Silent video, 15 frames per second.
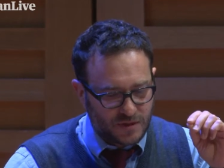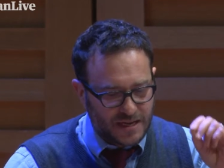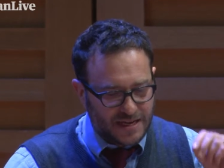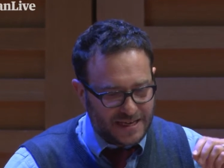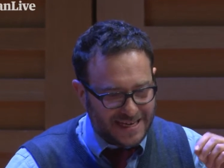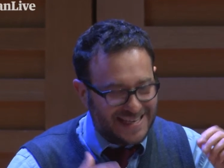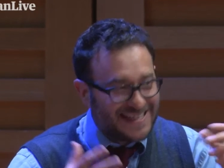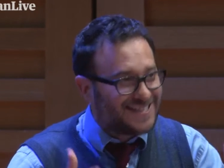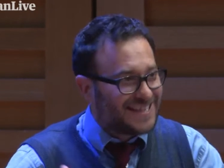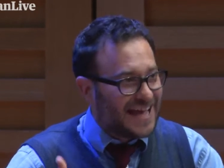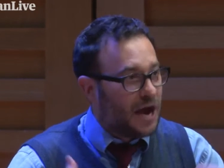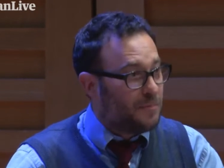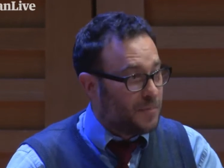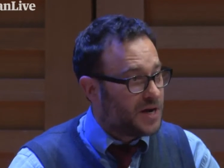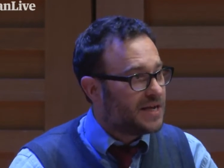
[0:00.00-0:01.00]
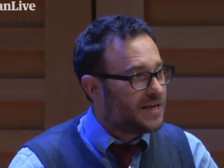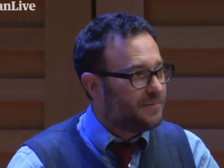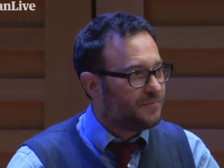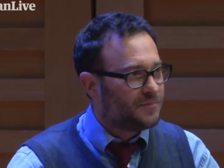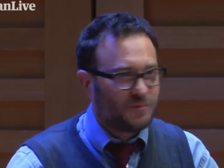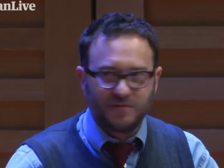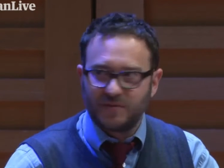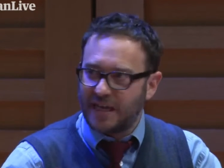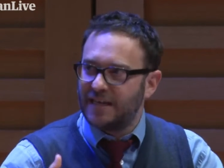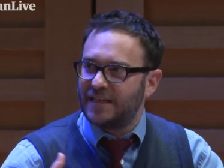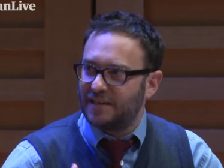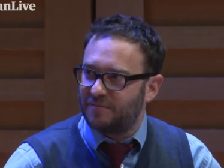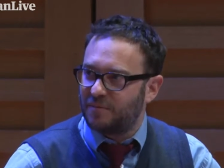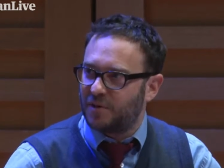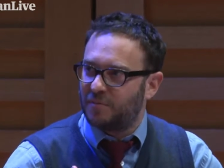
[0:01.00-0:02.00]
it isn't our money, we've taken
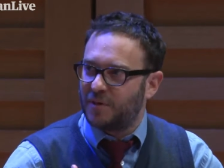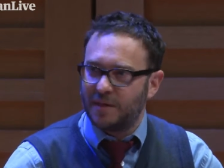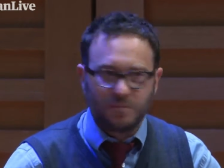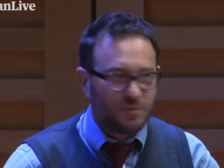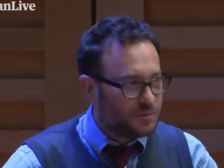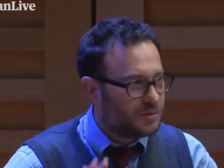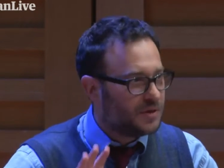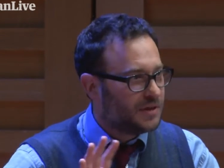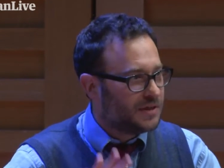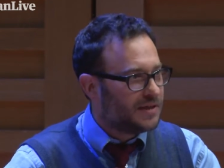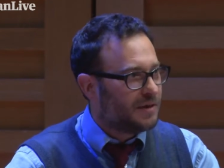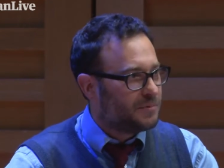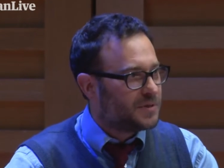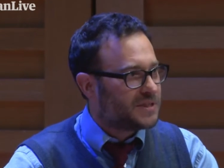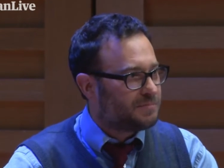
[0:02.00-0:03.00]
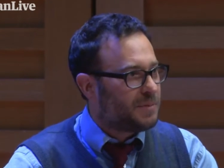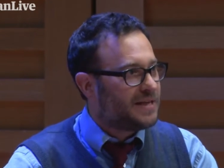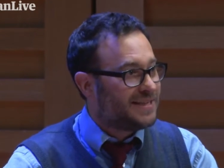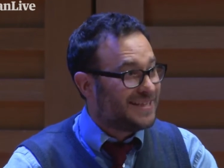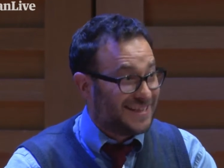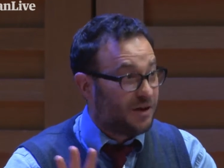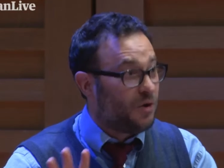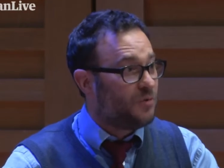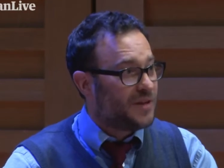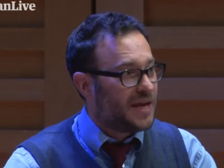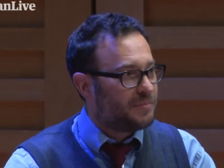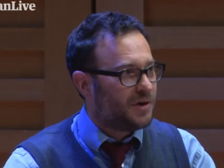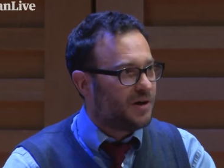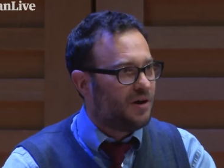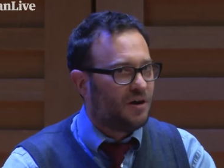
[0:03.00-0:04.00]
it from other people, and we're spending it on their
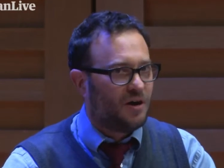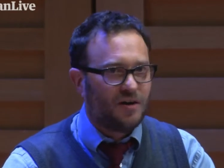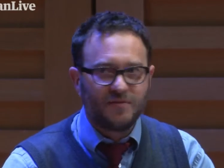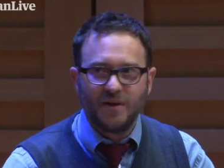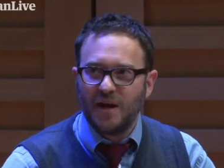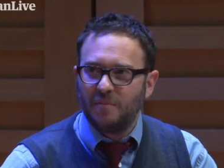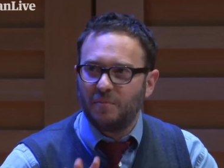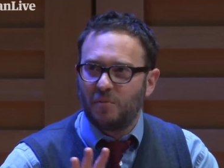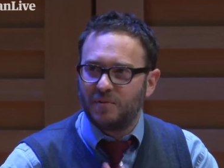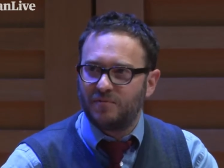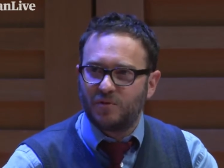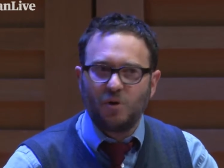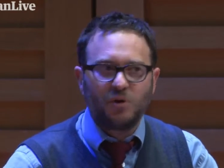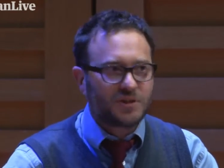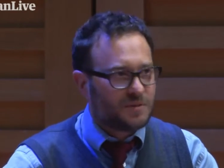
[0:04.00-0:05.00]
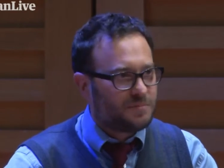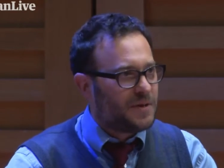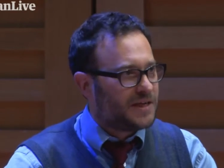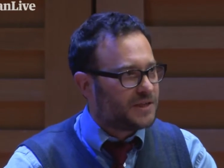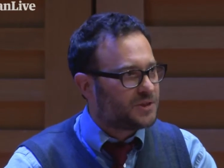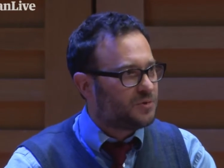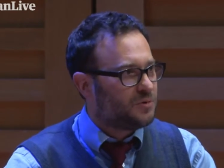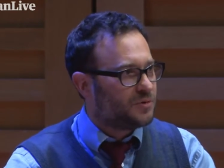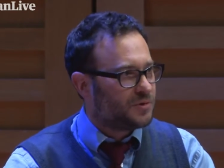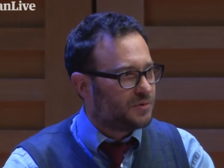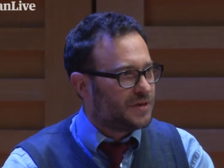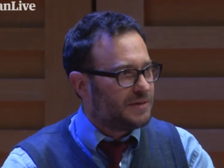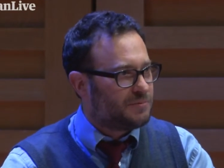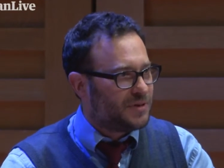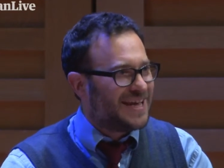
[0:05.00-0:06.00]
behalf, but we've got to make sure that
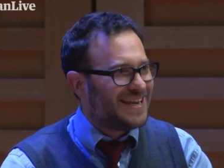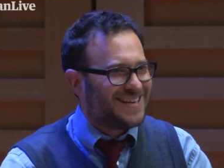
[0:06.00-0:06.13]
we're getting